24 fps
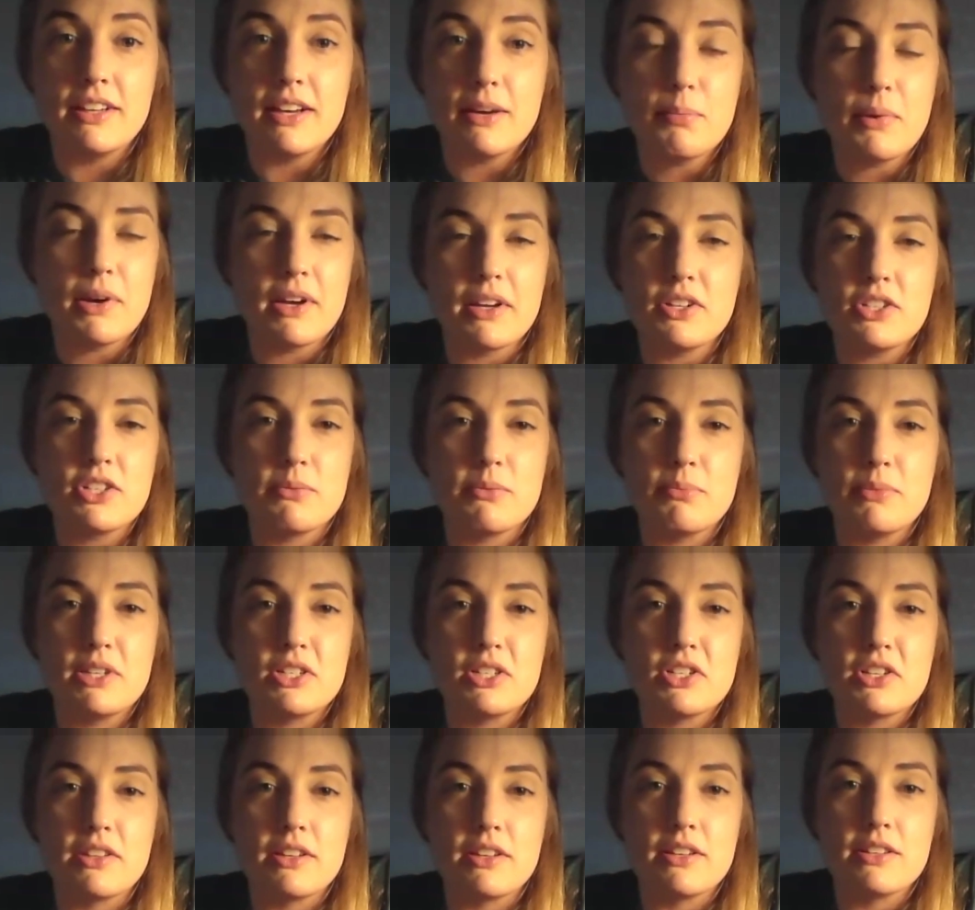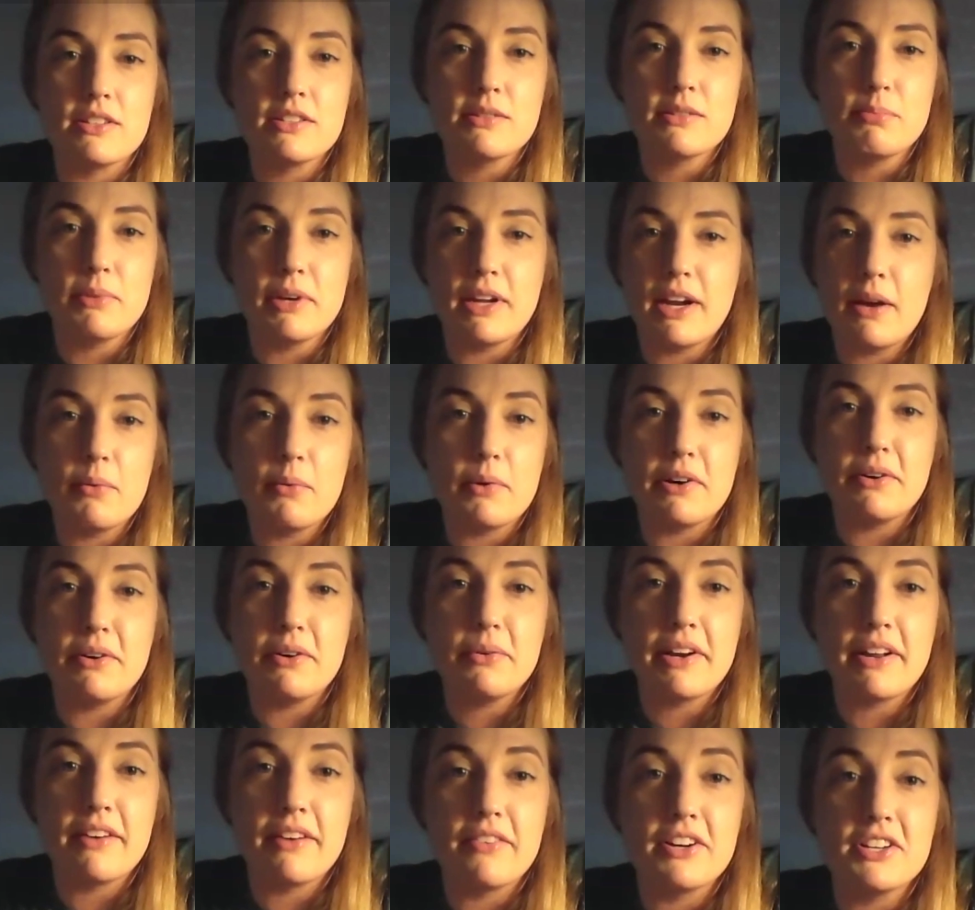I probably shouldn't mention this, but I will,
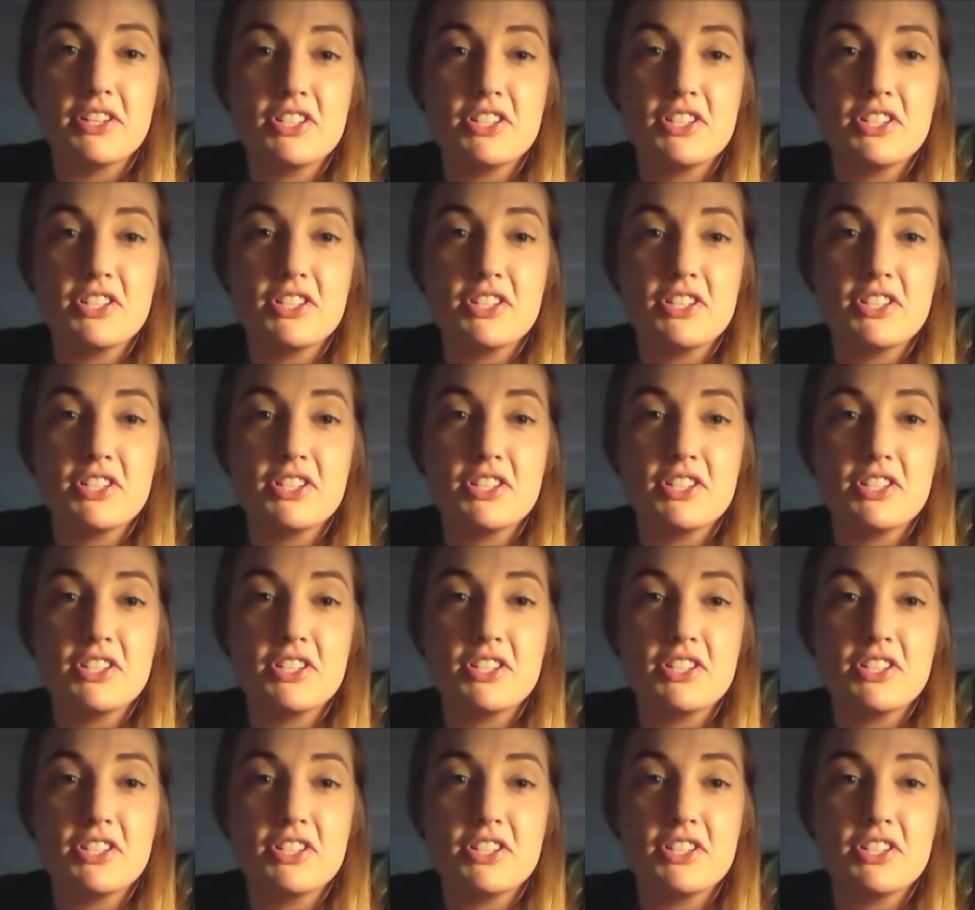whatever.